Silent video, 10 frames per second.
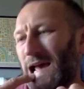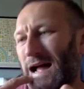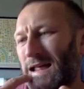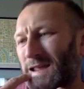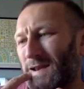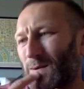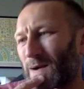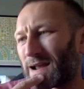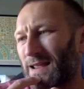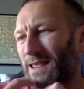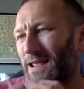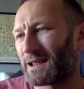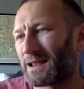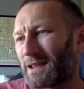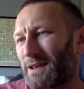you know, and I think,
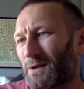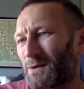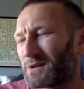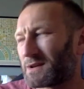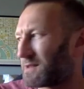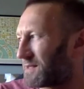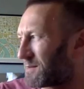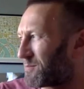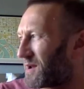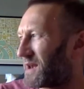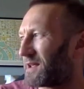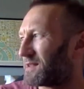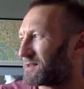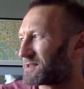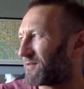you know, the
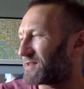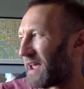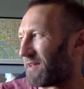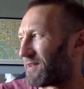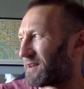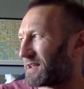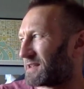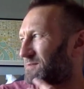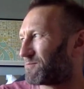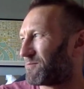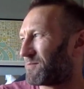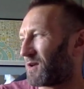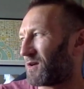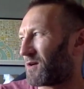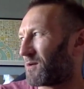brilliance of David is, you
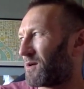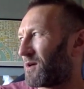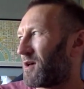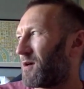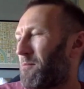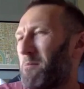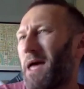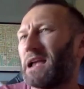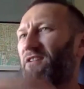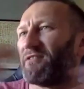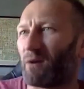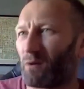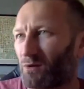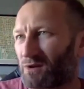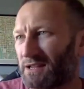know,
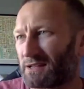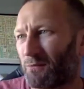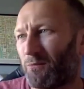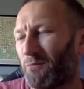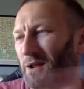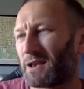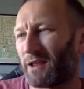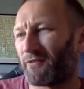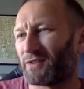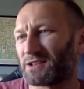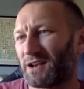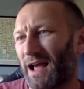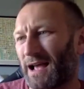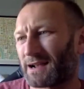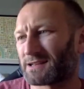manifold. He's a magnificent
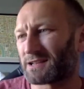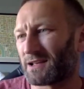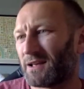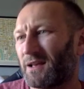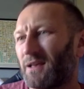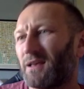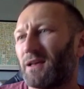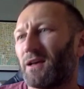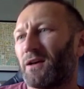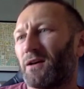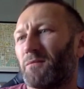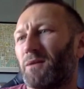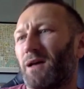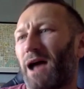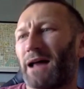actor.
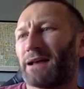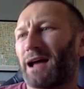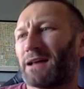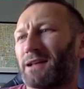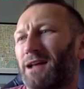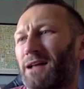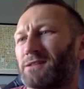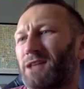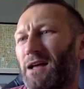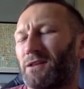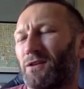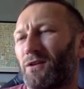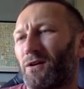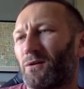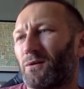And that, you
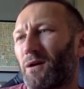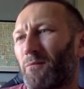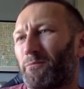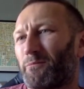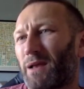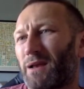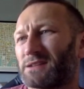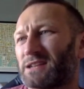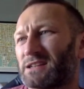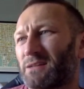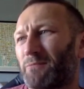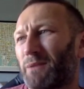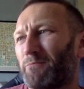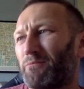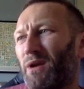know, ability to
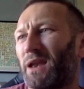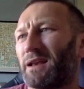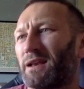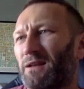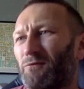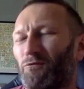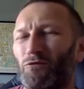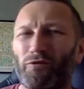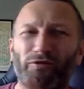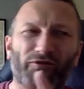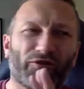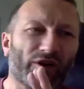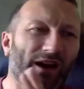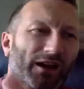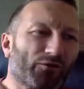be brilliant and
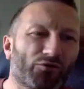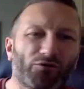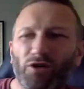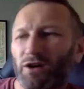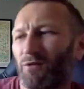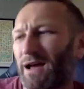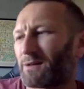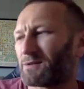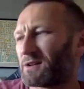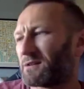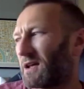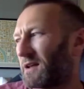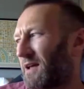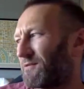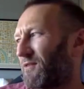funny and run around and
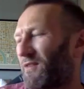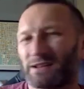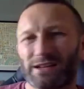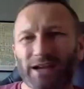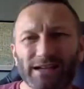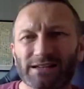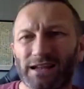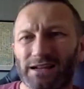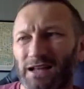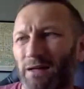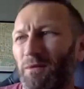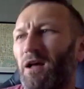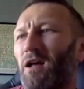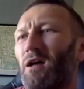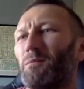have a fantastic time,
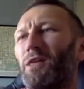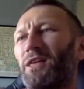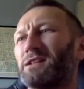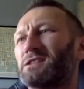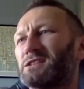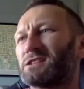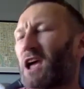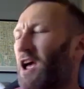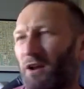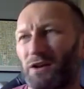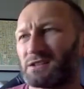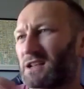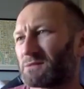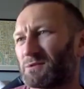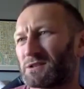but then to turn on a
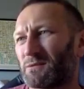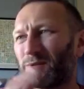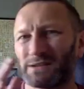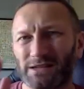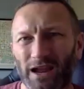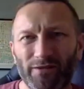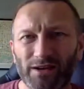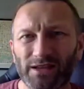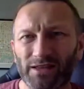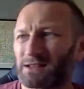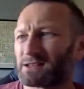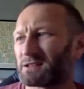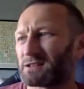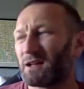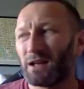sixpence and be serious, and then to
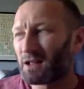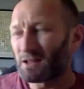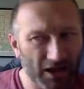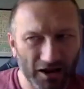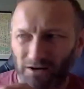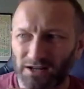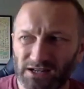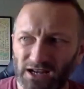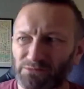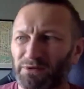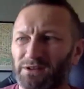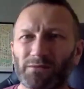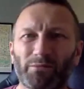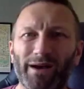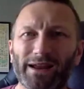turn on a sixpence
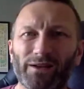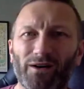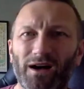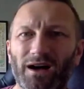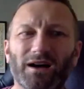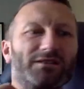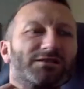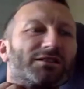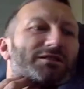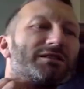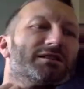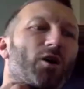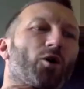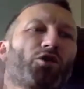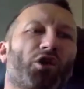and break your heart.
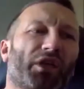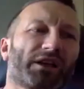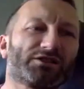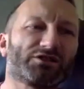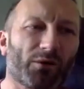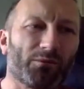All the things Tom